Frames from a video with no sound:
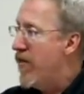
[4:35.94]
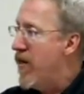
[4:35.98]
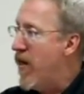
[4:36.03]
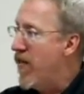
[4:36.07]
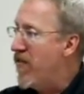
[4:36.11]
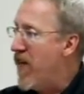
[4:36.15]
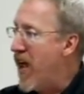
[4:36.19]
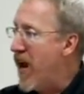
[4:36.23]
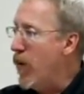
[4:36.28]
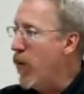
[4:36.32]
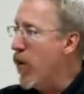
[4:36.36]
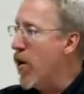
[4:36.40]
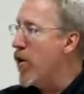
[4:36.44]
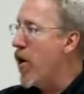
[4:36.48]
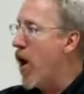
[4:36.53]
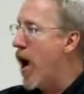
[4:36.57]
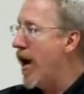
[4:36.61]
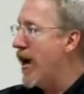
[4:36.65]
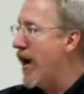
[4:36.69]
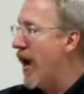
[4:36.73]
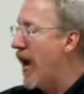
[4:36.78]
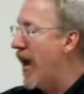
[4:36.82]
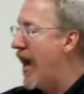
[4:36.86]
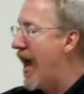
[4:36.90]
that they were
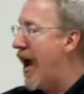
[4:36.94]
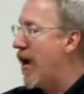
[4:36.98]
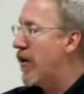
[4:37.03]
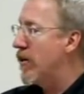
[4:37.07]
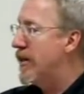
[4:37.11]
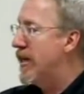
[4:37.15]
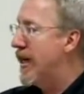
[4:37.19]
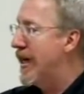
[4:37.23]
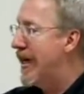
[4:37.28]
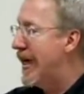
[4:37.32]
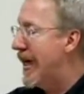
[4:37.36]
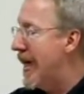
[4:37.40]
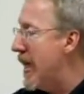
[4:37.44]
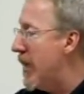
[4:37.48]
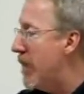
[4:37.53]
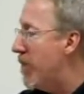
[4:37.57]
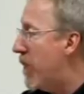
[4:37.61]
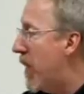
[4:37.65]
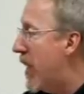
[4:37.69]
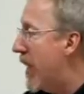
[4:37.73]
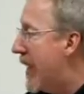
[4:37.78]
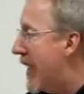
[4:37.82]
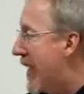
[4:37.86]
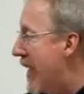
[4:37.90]
not allowed to
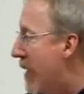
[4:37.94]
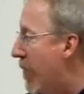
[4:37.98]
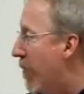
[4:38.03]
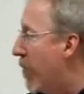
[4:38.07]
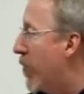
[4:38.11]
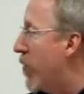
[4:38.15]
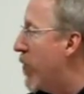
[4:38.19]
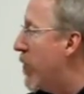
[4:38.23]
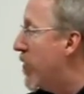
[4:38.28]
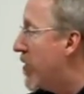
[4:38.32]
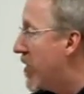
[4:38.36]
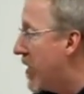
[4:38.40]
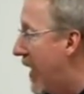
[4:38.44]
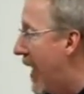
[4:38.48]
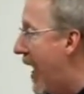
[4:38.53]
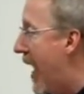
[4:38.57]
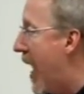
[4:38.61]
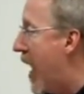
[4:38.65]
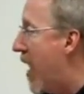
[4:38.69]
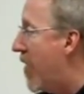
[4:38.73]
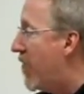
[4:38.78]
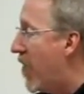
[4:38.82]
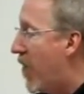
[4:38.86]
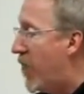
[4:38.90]
keep a Hebrew
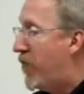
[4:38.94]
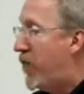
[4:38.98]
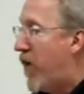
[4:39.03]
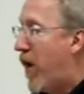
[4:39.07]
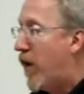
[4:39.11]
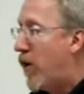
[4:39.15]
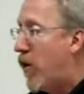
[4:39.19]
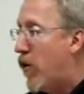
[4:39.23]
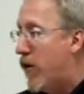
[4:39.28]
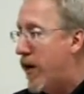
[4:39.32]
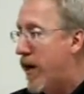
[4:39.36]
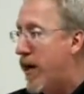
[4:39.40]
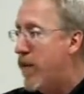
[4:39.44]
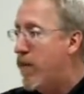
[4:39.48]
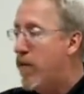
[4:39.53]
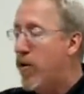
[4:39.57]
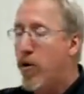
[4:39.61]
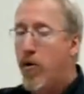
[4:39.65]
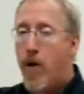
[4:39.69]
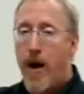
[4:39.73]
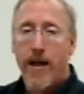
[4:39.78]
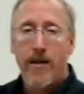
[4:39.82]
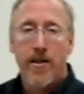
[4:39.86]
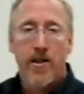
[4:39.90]
slave, a fellow
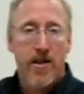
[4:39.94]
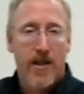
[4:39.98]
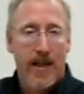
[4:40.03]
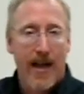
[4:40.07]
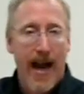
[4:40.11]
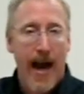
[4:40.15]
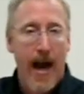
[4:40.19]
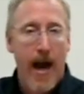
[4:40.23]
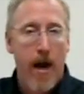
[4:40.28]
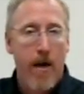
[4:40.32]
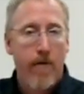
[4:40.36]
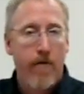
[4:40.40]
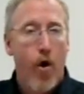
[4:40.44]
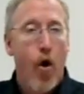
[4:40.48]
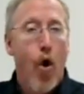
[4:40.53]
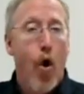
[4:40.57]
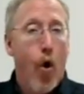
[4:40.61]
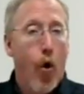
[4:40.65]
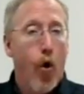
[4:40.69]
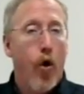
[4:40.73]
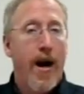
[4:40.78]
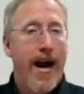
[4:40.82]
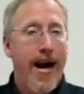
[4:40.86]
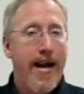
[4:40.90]
Hebrew, as slave
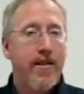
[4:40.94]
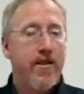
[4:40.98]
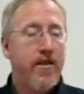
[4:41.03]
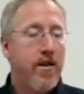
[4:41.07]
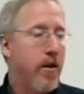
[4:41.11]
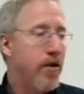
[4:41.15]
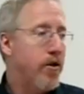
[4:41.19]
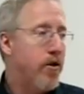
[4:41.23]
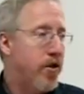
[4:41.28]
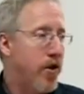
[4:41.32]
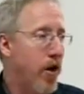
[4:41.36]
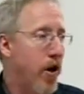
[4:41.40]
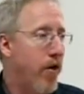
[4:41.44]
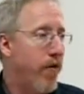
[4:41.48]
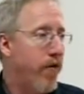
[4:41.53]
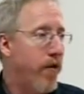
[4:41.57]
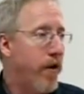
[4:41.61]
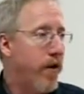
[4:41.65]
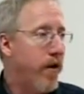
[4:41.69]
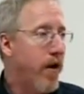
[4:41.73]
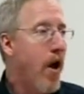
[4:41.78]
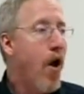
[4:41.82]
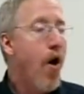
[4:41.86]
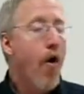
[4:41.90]
or as their
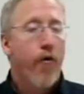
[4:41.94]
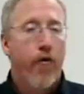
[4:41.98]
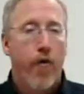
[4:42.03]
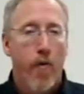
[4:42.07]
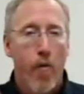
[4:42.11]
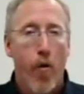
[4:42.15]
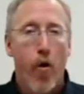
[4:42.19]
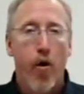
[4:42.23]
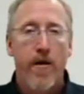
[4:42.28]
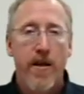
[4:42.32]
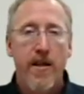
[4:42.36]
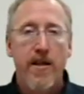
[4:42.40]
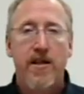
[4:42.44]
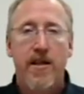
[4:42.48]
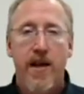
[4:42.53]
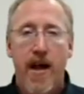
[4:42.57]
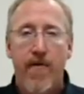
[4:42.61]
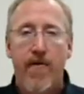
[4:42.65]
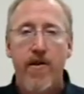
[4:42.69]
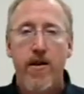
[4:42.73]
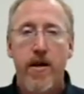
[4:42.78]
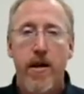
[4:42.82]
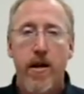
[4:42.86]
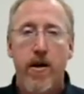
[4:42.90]
servant for more than
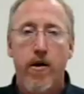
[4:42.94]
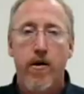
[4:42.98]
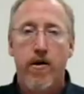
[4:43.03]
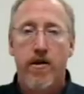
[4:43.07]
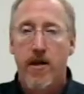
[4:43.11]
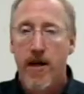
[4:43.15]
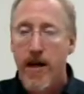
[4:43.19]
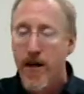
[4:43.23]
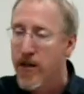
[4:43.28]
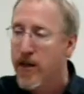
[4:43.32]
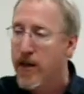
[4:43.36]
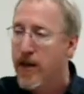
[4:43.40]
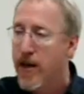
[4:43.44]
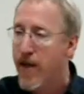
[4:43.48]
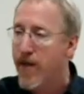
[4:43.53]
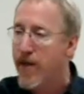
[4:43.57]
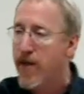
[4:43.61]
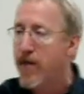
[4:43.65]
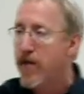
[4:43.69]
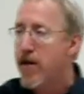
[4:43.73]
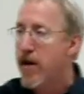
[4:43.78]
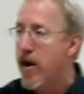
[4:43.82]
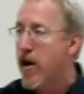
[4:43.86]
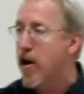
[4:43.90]
seven years. In the
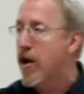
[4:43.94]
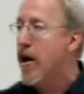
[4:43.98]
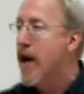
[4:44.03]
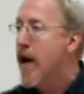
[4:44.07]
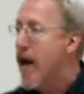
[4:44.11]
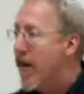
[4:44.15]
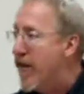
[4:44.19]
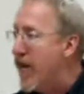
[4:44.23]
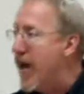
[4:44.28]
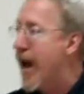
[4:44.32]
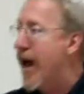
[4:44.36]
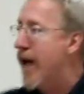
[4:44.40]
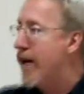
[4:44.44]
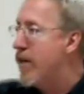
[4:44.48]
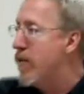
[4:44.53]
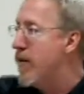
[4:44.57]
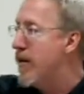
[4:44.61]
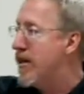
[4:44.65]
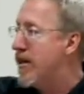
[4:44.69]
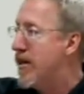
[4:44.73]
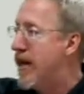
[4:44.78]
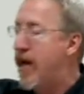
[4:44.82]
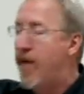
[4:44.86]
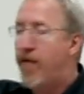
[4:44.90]
seventh year, they had to
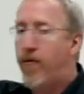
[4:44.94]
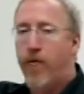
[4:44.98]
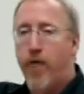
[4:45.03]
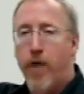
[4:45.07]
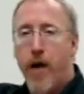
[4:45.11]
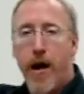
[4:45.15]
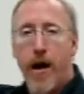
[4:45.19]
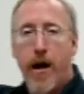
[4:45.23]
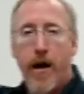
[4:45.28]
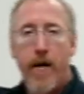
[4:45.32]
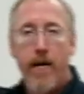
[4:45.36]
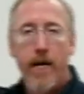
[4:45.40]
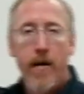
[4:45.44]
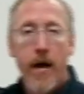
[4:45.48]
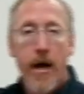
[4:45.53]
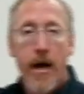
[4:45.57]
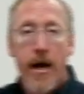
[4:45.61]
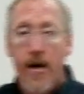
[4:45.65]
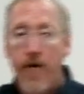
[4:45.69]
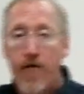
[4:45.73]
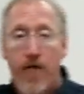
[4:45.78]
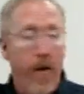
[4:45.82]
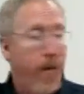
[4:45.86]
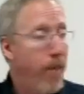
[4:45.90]
be set free.
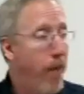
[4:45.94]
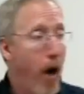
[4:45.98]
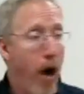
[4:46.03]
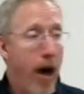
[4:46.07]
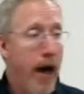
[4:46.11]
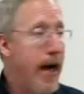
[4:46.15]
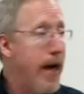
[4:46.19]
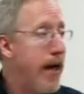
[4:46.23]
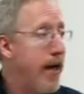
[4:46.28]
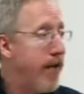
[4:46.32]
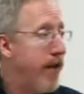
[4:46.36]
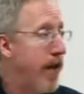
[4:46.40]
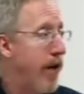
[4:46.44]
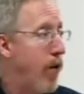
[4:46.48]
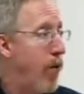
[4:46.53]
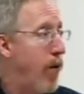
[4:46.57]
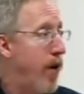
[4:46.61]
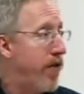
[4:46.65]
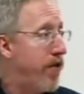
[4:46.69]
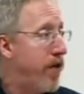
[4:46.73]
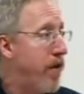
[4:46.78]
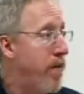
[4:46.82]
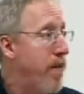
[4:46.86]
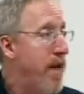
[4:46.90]
And if they brought anything
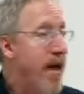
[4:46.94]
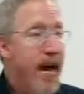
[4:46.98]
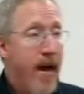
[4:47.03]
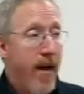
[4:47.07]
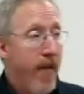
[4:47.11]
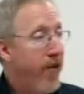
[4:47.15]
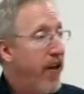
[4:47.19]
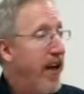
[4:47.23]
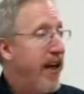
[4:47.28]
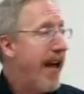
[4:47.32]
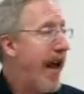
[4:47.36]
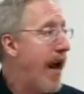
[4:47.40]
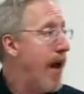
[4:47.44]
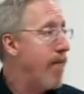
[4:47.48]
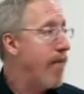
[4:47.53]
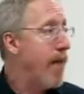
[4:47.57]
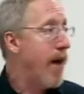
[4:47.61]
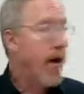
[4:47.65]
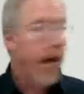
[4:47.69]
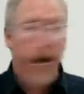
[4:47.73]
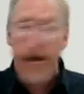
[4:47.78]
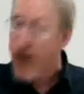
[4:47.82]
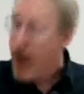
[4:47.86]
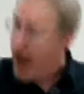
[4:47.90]
with them, if they came
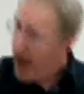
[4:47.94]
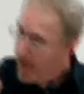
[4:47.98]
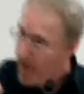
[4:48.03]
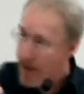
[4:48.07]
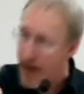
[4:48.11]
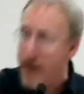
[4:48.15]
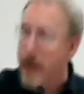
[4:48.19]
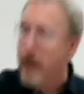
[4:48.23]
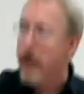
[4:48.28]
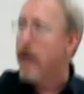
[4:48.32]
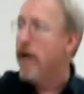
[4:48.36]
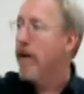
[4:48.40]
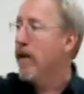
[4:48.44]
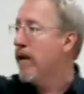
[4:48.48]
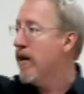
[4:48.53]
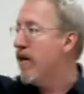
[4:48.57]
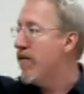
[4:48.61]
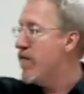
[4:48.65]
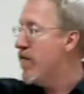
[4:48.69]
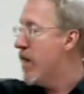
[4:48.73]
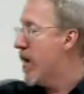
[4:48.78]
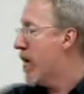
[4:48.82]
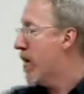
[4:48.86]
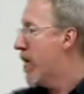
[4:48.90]
married, they needed to
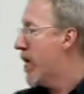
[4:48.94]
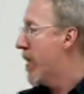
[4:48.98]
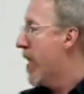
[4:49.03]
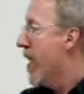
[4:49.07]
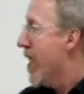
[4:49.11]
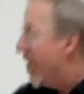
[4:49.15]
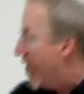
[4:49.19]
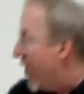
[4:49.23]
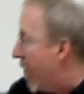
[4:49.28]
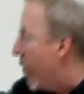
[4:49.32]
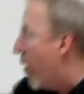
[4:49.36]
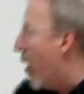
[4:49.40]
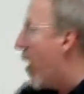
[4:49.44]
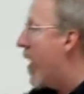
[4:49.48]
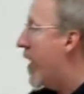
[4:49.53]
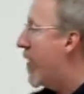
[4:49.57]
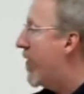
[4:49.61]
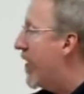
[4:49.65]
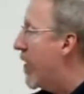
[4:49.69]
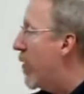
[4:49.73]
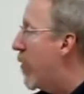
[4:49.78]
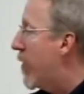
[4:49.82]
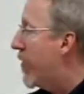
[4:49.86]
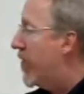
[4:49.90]
leave married. If they brought
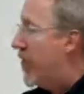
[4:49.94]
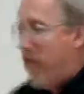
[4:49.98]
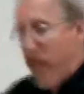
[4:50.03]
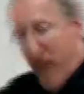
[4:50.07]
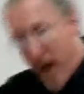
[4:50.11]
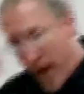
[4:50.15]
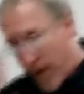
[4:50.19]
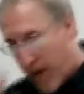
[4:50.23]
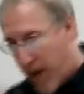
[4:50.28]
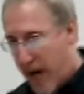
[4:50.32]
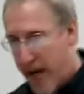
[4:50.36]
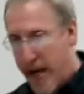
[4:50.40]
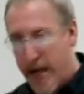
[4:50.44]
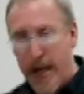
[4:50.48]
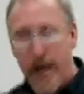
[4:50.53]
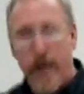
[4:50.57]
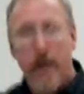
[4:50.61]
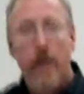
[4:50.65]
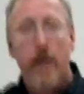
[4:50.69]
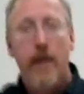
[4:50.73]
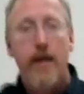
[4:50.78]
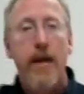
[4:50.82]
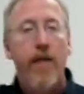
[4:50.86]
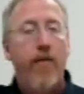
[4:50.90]
anything with them, they
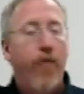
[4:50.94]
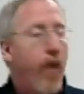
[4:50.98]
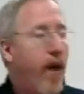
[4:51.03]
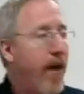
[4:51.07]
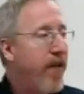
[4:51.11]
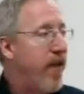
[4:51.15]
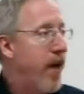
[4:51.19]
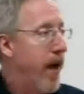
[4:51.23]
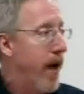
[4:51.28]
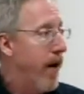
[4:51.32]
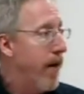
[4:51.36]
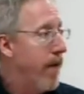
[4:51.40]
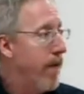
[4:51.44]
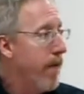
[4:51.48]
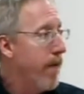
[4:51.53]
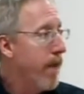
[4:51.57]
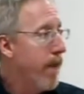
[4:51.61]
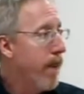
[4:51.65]
needed to leave with it.